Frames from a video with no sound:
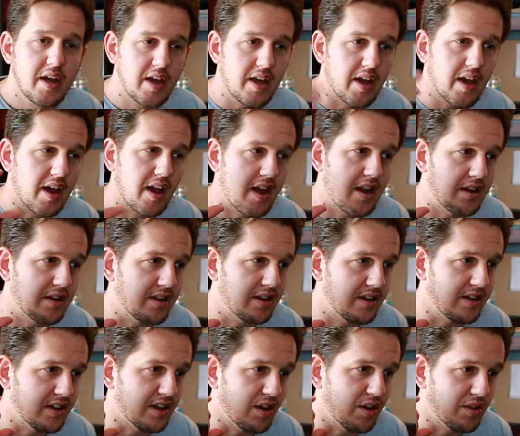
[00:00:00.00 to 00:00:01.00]
and
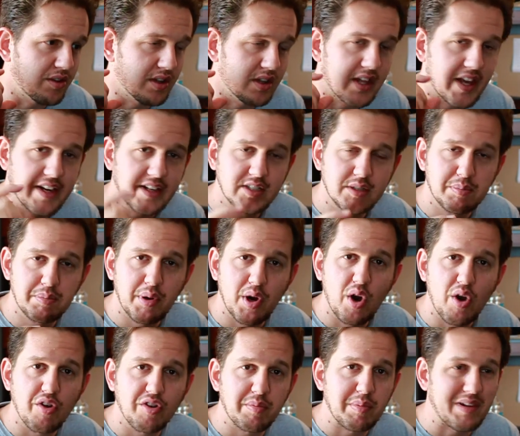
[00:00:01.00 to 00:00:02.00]
you know the latest
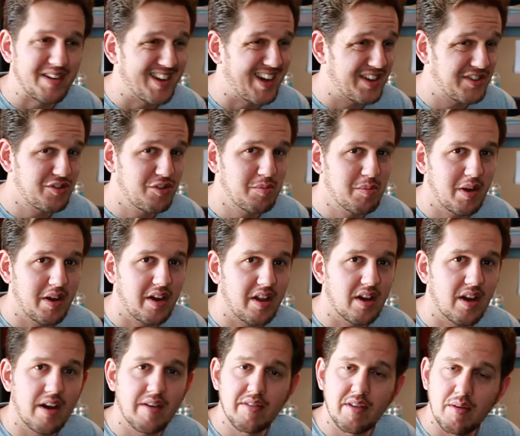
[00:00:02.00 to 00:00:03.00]
post, but not too
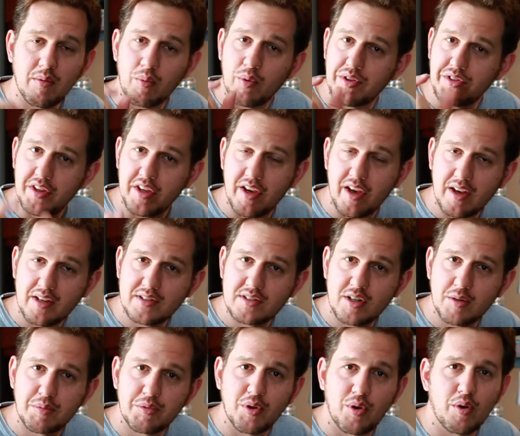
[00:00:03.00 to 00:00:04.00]
many of them with the
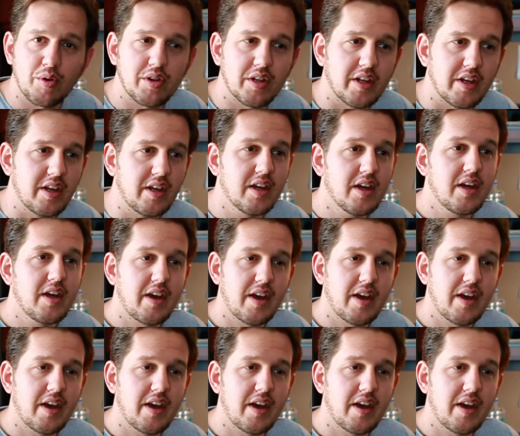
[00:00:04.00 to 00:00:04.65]
excerpt only,